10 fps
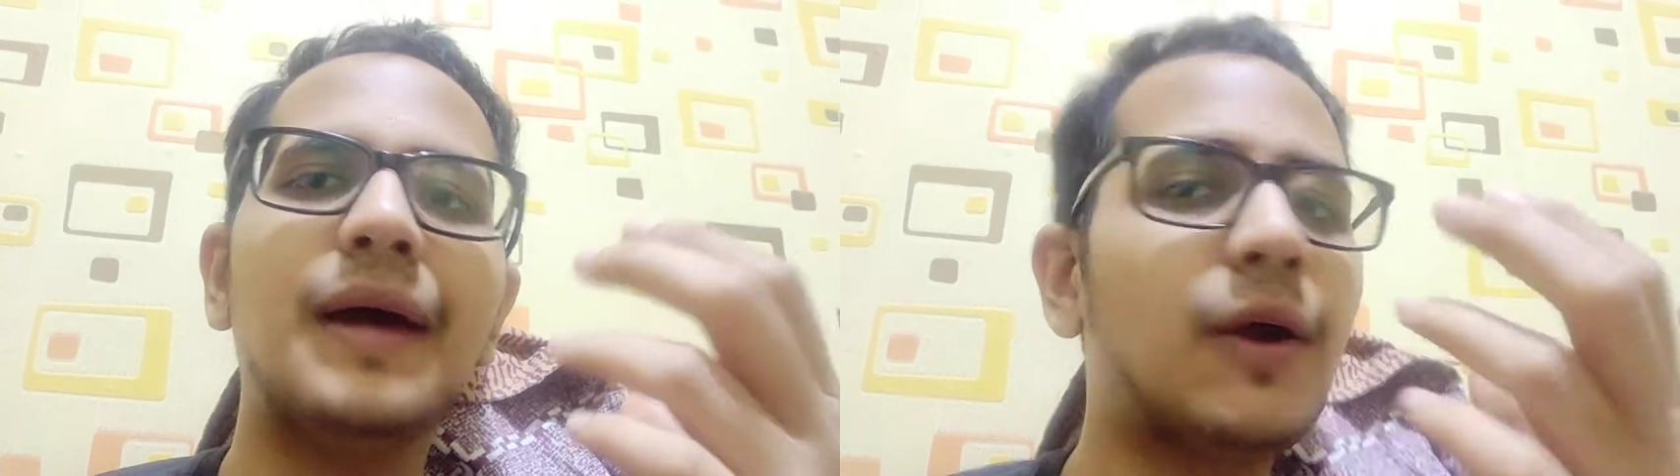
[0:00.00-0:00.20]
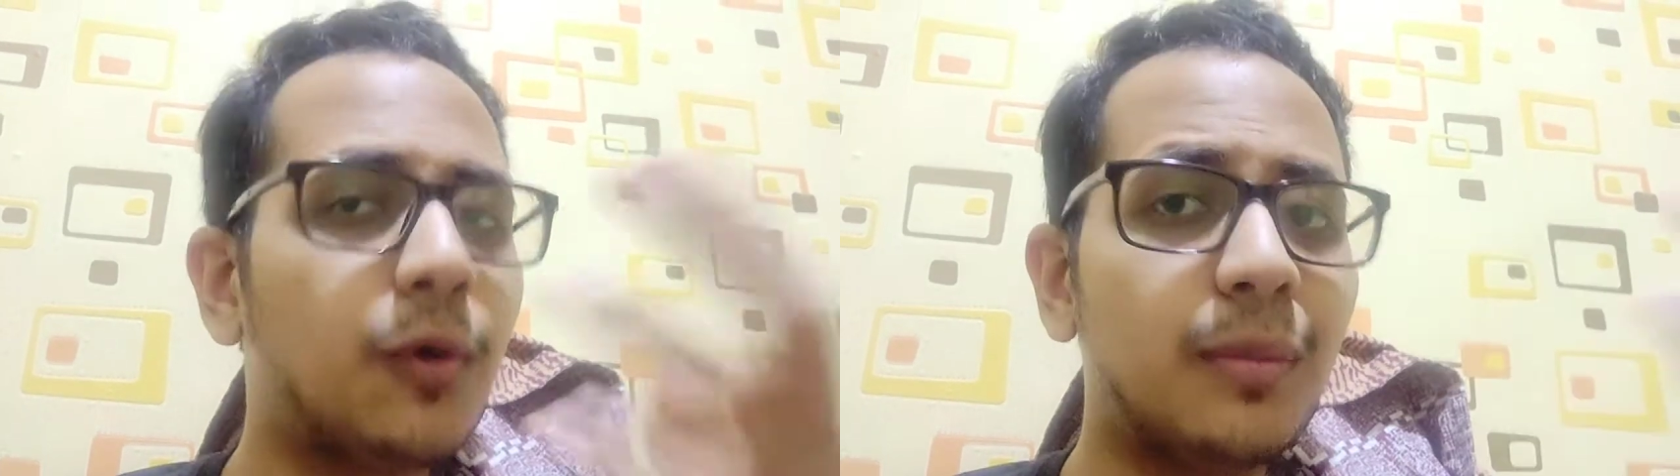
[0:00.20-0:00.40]

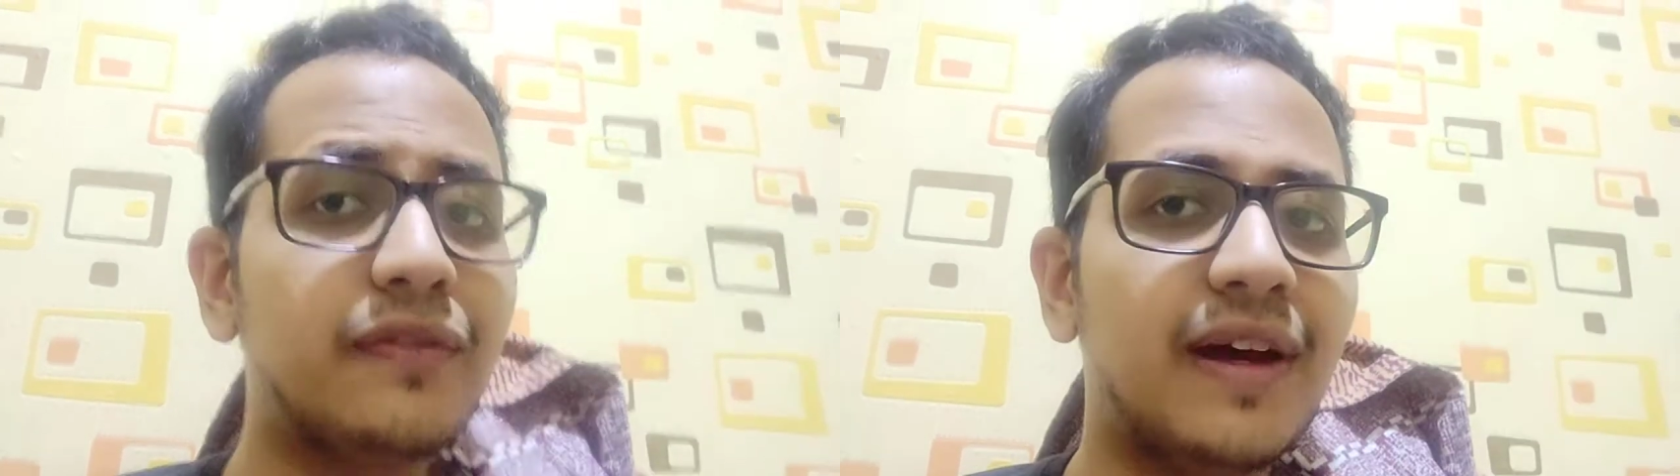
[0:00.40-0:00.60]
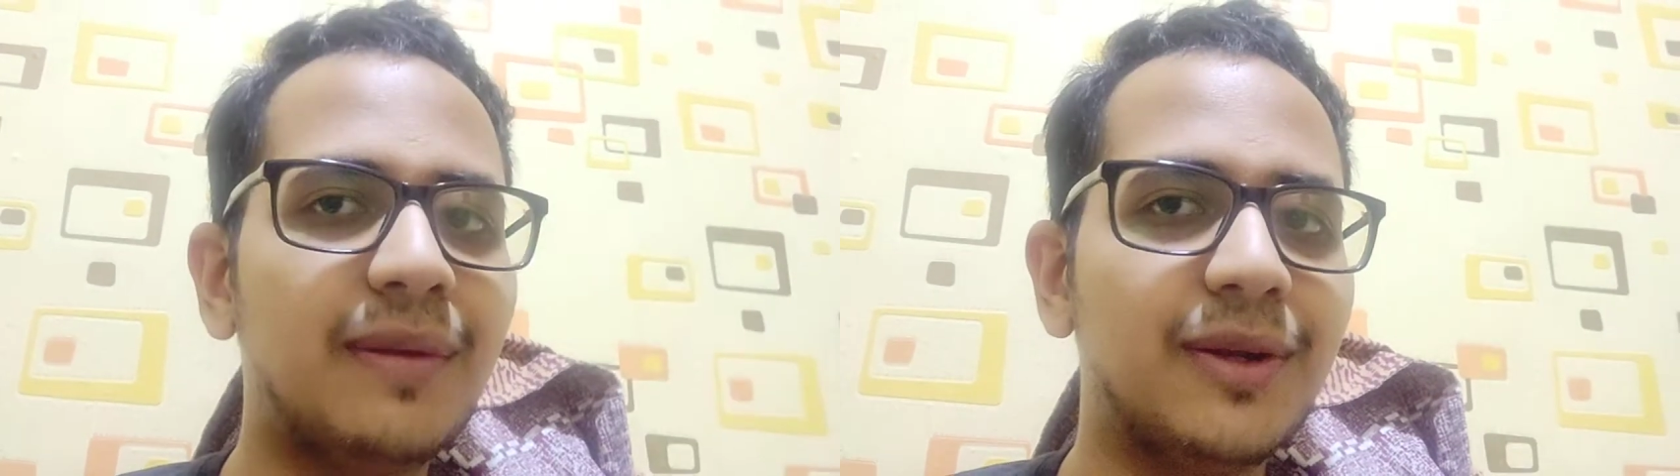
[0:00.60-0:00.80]
I want
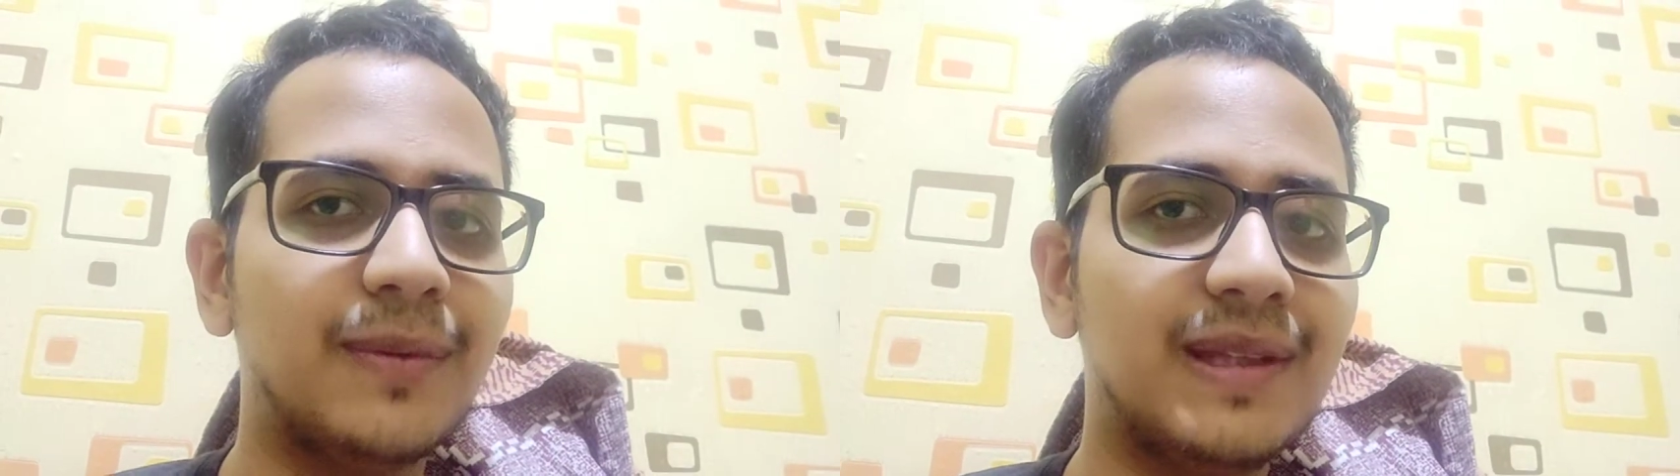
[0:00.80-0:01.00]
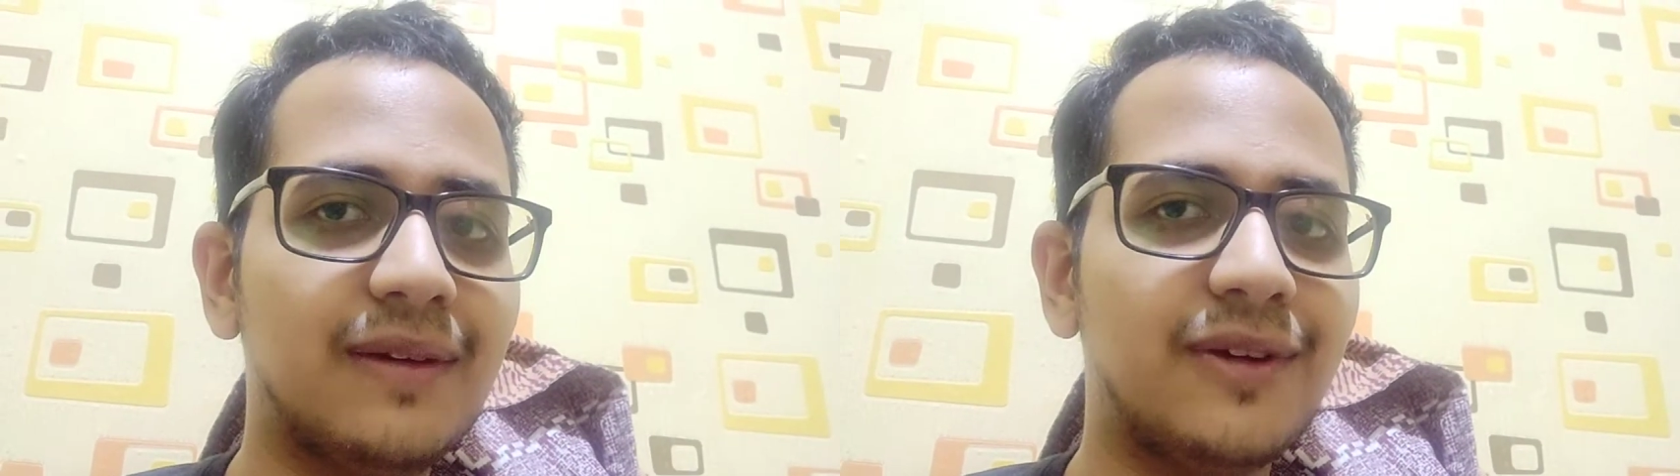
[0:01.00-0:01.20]
my family
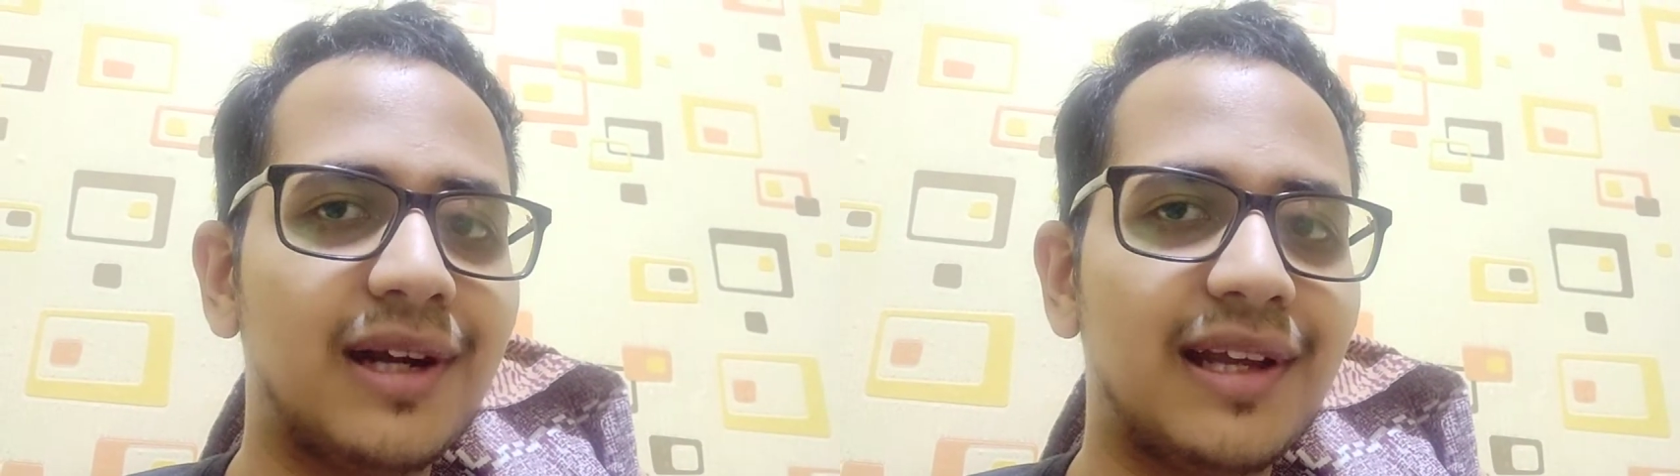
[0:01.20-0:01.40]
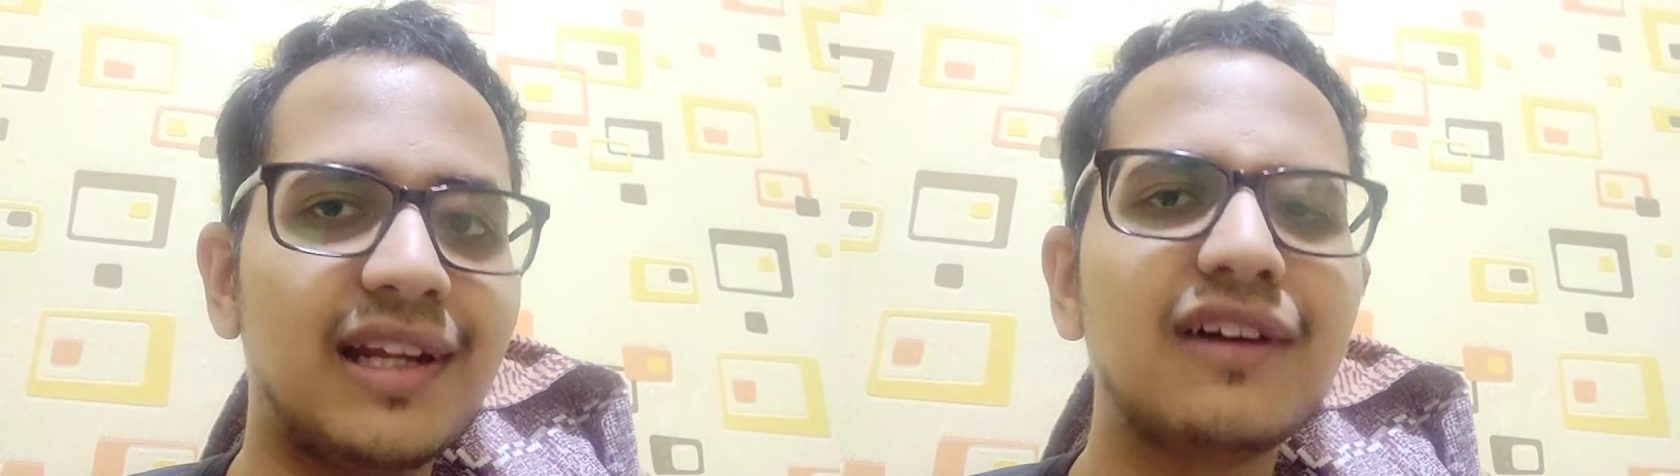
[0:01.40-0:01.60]
to be there,
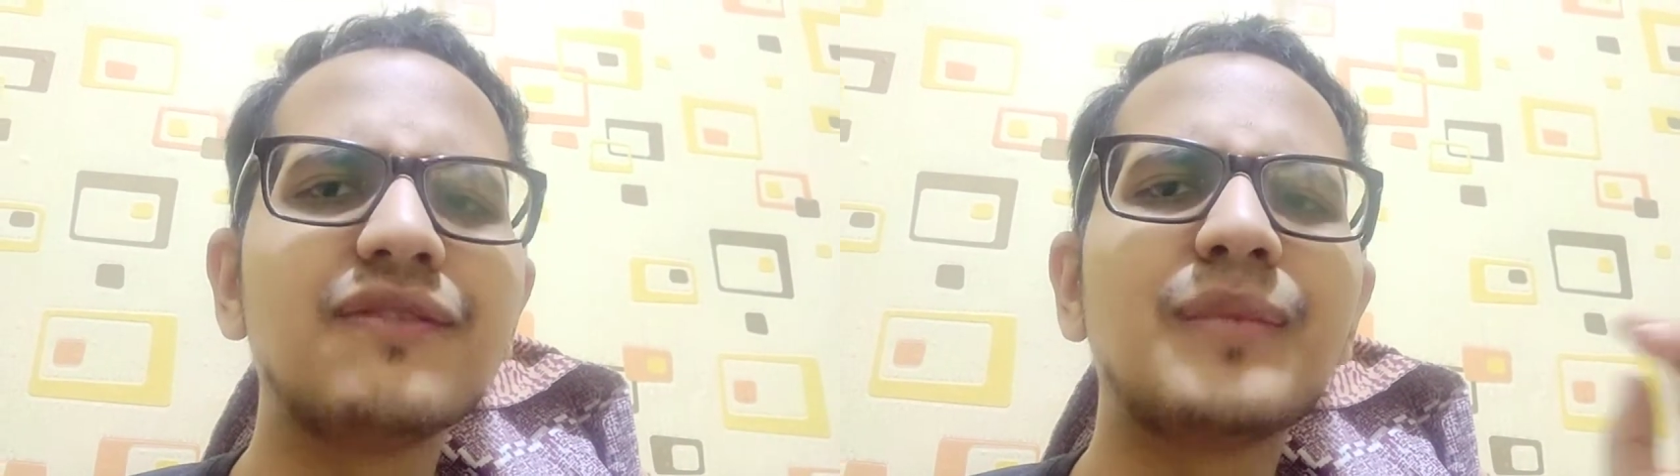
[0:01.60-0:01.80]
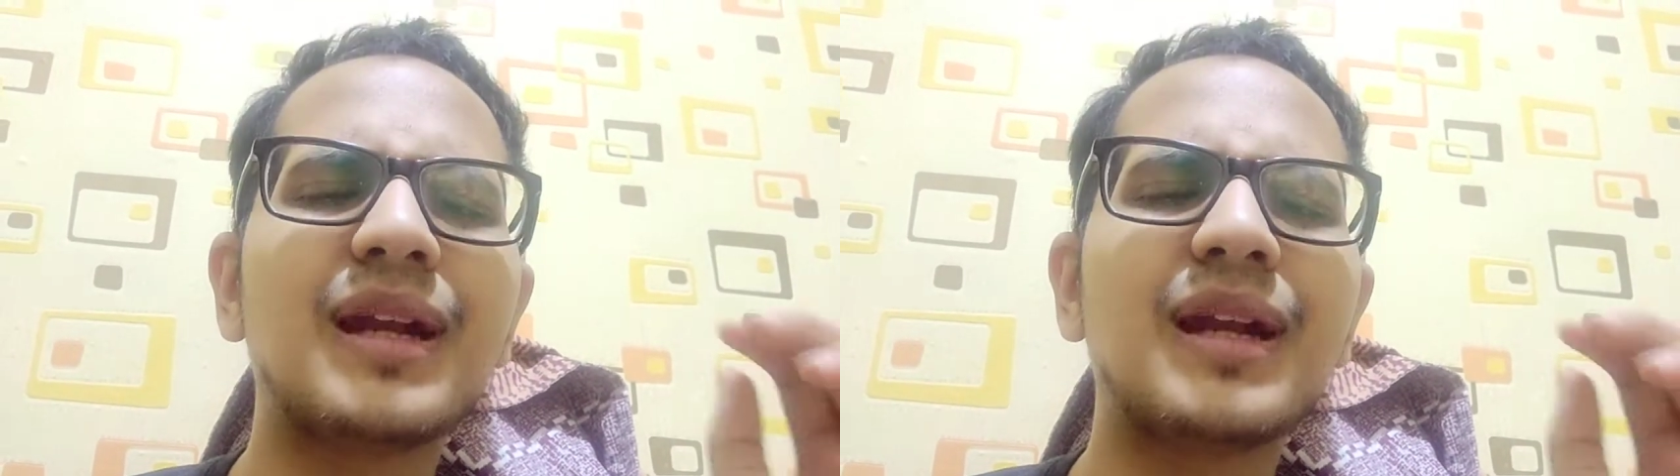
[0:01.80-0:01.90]
weirdly enough,